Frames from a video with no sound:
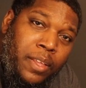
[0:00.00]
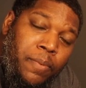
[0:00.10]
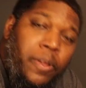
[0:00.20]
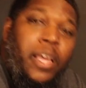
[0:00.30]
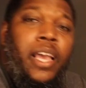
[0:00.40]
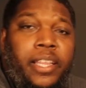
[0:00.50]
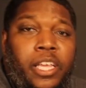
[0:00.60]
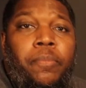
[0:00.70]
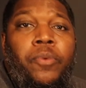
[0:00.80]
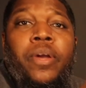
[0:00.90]
them, and
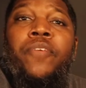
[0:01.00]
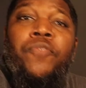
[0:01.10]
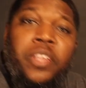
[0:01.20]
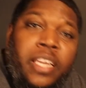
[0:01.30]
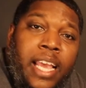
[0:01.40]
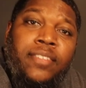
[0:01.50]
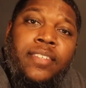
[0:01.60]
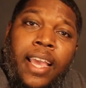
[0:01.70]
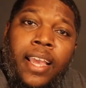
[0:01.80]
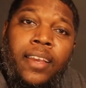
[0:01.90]
they'll be ready for the
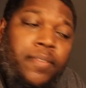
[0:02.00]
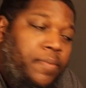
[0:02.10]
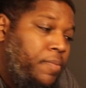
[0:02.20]
next day.